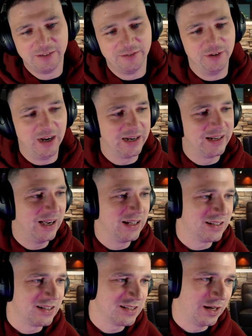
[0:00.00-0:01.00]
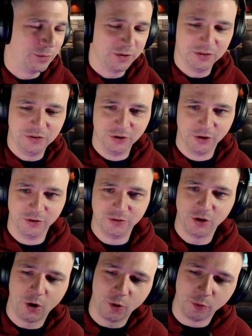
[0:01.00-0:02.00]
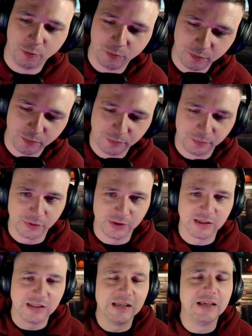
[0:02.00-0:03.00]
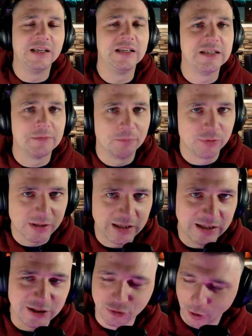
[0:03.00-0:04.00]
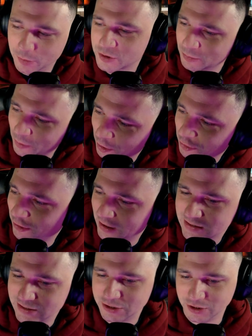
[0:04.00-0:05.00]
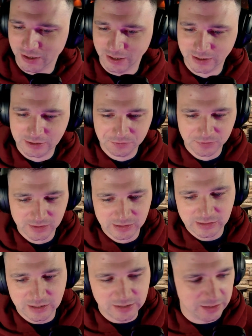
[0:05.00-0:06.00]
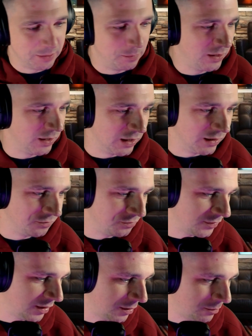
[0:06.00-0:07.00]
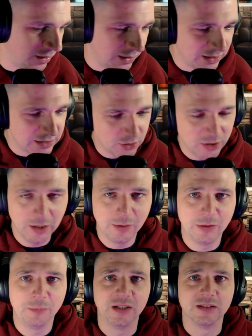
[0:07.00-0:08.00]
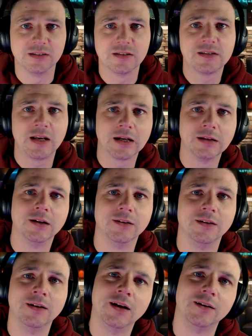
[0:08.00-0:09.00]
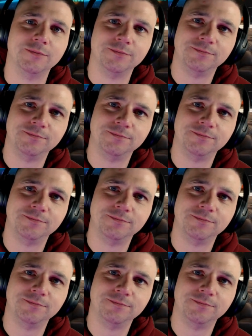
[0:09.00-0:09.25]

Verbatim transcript: Right, guys, that's that one done. Yo, please, please drop some more tracks this year. Because at the minute, at the minute, it's going a little bit stagnant, in it?